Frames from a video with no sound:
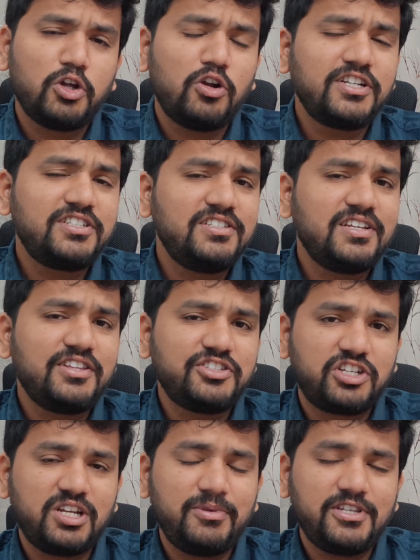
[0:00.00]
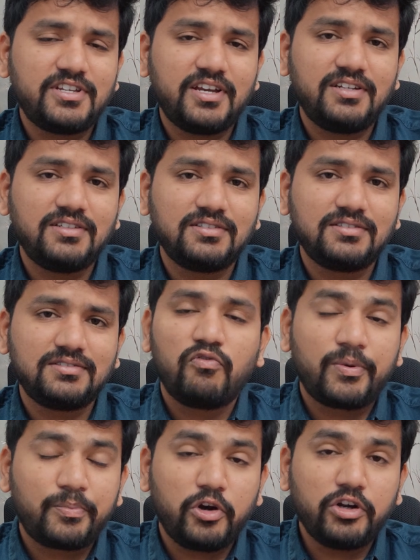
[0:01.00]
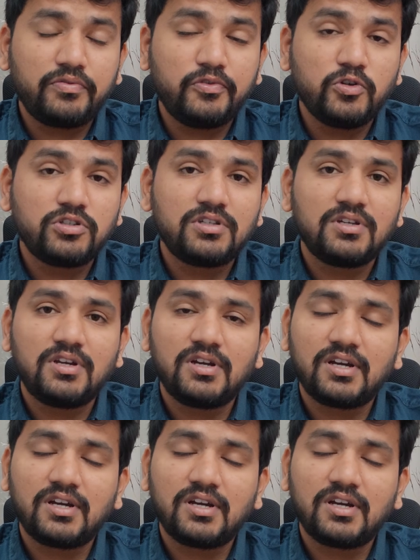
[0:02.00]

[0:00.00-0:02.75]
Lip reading: Now let's design the streaming side. For product views,